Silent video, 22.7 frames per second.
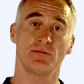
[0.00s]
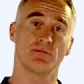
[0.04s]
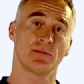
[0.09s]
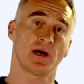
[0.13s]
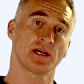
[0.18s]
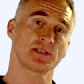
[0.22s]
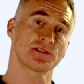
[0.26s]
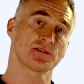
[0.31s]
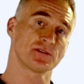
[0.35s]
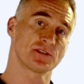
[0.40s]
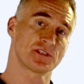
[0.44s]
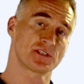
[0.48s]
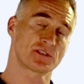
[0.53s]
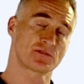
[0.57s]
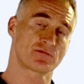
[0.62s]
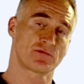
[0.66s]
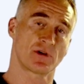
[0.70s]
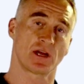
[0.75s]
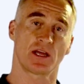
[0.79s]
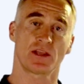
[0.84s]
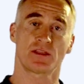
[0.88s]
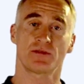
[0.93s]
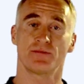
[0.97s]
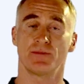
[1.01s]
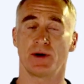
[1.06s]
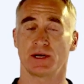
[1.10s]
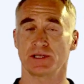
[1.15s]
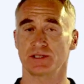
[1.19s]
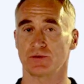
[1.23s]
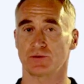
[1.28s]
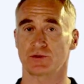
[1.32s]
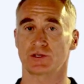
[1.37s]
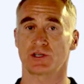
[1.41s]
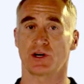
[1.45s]
muscle strength,
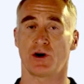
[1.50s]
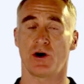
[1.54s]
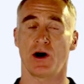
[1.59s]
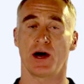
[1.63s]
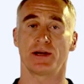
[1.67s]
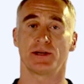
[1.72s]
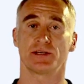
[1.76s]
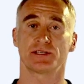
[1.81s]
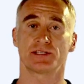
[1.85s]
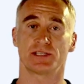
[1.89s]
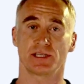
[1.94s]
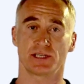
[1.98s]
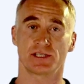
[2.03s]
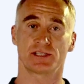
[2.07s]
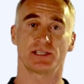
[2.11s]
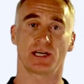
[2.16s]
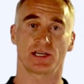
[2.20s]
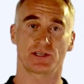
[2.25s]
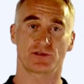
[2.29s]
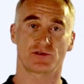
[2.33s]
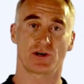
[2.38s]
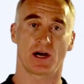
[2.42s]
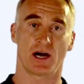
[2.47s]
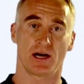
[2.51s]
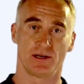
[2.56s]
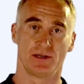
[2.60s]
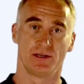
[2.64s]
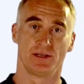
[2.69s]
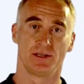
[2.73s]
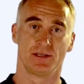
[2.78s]
muscle tightness, etc.